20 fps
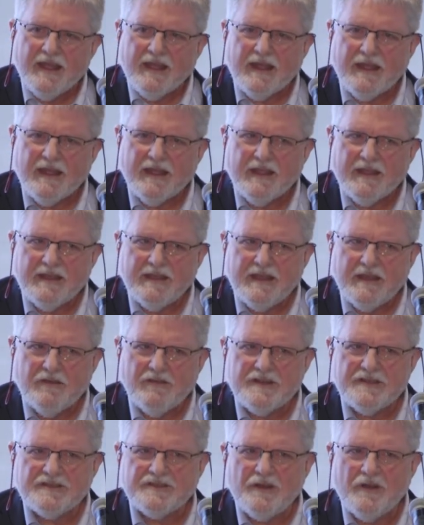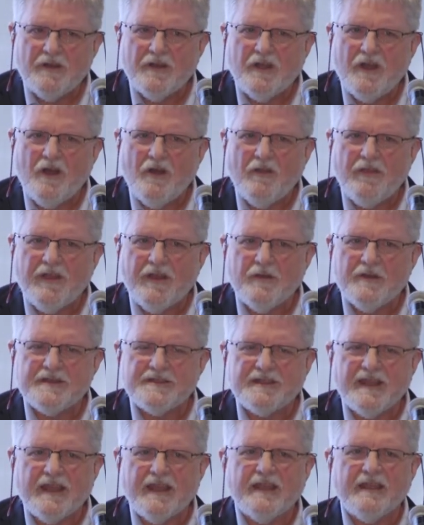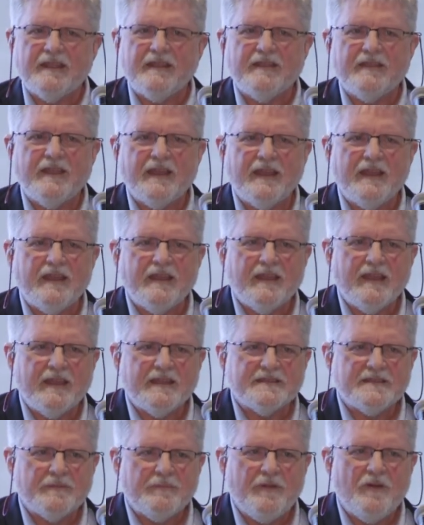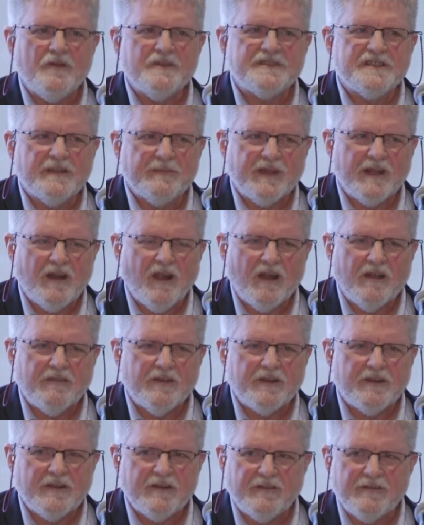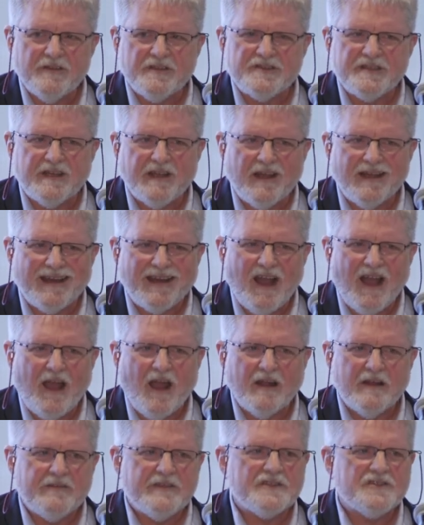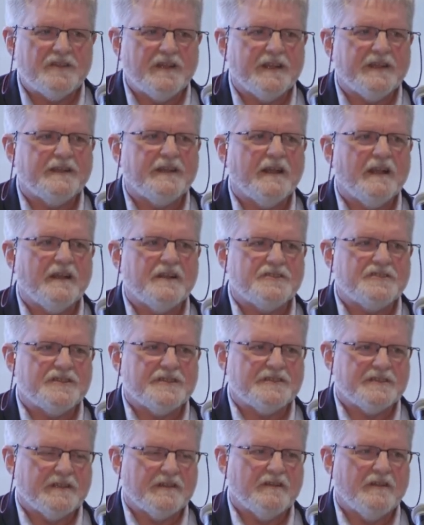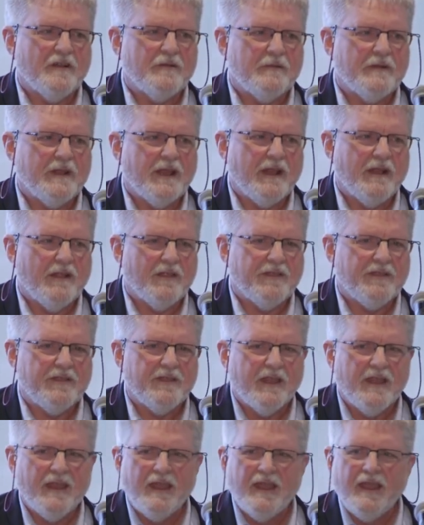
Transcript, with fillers: A year or so ago, there was a, the, a symposium at Harvard University on artificial intelligence and global health.